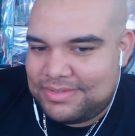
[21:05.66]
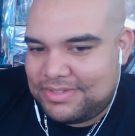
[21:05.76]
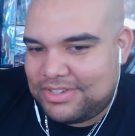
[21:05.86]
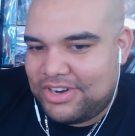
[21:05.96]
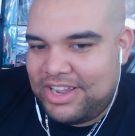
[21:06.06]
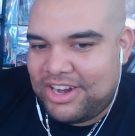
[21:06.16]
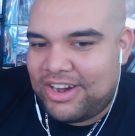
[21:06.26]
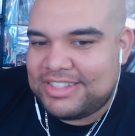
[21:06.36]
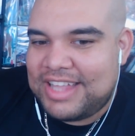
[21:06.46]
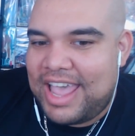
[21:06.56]
turning it on
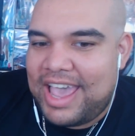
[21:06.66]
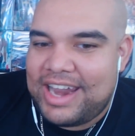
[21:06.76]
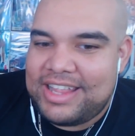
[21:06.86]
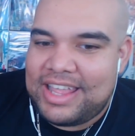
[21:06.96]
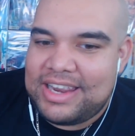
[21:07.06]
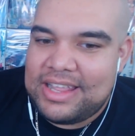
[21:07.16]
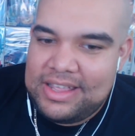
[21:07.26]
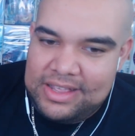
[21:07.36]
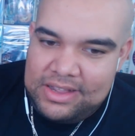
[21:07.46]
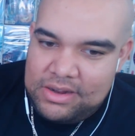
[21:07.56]
his dad and then
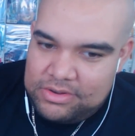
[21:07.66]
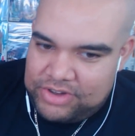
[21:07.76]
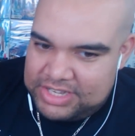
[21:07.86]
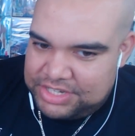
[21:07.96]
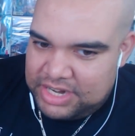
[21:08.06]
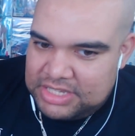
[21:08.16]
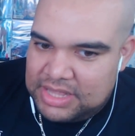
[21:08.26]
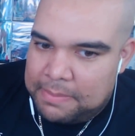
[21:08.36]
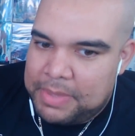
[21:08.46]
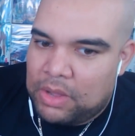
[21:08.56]
transitioning to
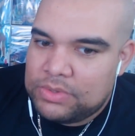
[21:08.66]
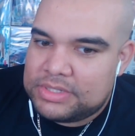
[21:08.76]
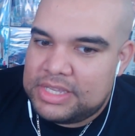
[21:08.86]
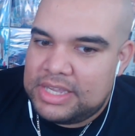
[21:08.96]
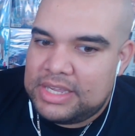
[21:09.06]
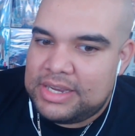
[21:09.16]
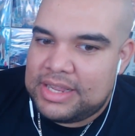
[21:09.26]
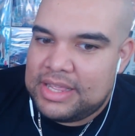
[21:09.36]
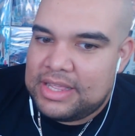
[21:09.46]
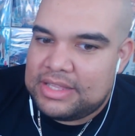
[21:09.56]
the belt scene,
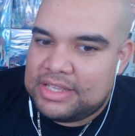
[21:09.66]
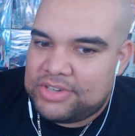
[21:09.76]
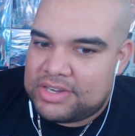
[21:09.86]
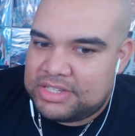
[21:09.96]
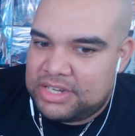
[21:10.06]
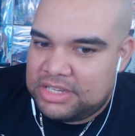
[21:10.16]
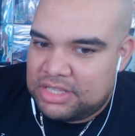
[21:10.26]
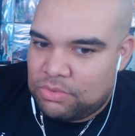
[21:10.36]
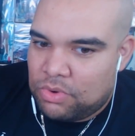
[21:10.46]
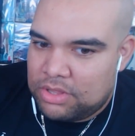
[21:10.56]
the transitioning to
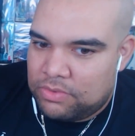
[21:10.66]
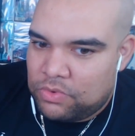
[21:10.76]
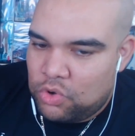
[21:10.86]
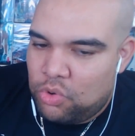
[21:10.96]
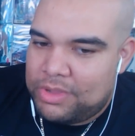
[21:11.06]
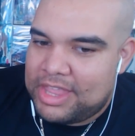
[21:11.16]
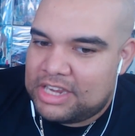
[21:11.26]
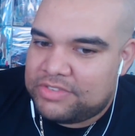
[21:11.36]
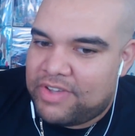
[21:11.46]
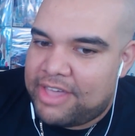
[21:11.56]
the room, and then
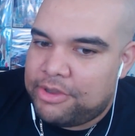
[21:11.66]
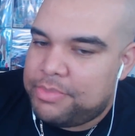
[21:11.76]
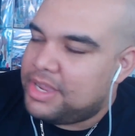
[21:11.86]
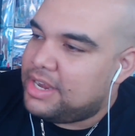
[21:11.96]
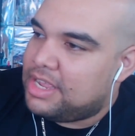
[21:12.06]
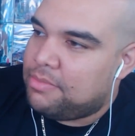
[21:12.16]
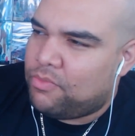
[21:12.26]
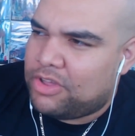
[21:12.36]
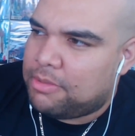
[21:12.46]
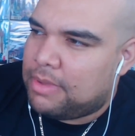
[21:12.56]
his father beating him
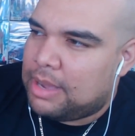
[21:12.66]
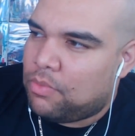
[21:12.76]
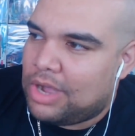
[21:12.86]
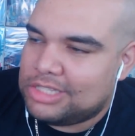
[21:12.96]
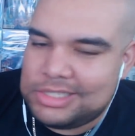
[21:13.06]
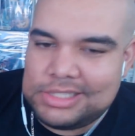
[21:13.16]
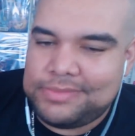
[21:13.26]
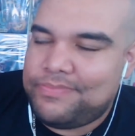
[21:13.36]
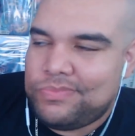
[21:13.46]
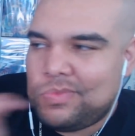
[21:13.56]
while the mom watches.
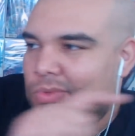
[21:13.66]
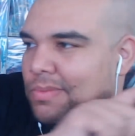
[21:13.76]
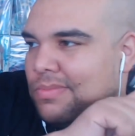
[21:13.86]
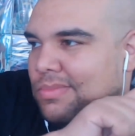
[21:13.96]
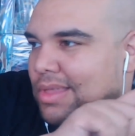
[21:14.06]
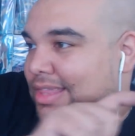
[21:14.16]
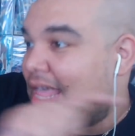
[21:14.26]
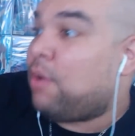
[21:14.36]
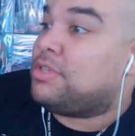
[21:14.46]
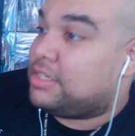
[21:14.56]

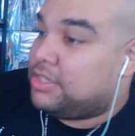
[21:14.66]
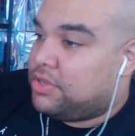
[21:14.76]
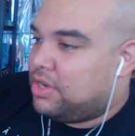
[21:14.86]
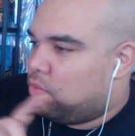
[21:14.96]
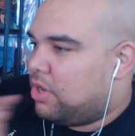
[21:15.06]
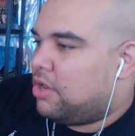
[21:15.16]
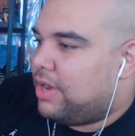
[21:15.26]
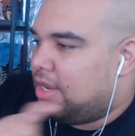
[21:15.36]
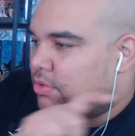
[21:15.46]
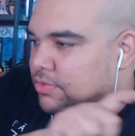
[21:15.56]
That was executed well,
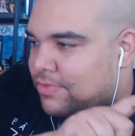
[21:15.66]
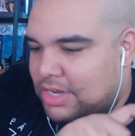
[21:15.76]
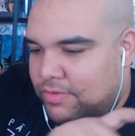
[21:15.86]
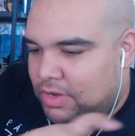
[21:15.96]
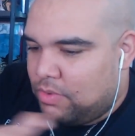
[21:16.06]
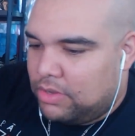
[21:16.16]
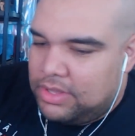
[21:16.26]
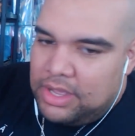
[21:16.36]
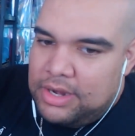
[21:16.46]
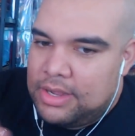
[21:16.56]
right? It was really, really well
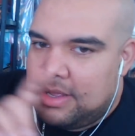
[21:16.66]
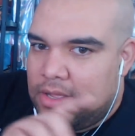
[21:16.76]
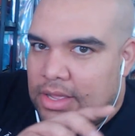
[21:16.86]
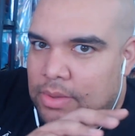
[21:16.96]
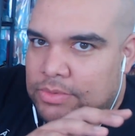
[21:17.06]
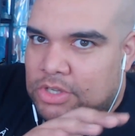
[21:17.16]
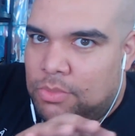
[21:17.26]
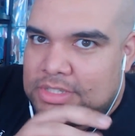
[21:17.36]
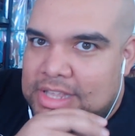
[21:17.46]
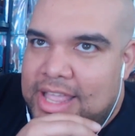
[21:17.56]
done. It was
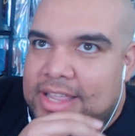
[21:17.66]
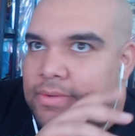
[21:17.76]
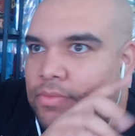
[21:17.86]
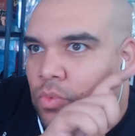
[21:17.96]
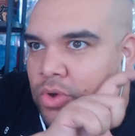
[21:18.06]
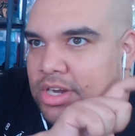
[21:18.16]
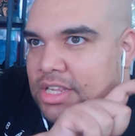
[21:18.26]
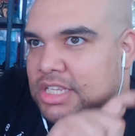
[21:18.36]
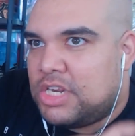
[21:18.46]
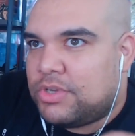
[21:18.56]
almost like one
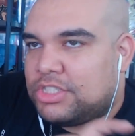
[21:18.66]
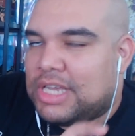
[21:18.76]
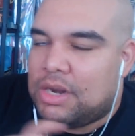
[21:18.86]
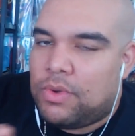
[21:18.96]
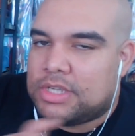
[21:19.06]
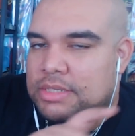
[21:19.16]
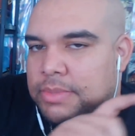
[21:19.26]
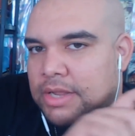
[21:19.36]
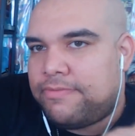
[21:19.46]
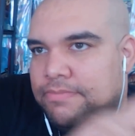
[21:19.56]
continuous shot. It wasn't,
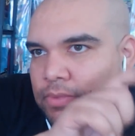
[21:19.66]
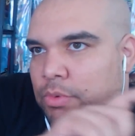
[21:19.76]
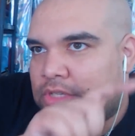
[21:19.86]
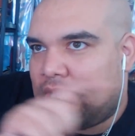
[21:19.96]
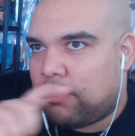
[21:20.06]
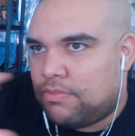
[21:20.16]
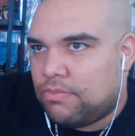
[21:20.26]
but it was like,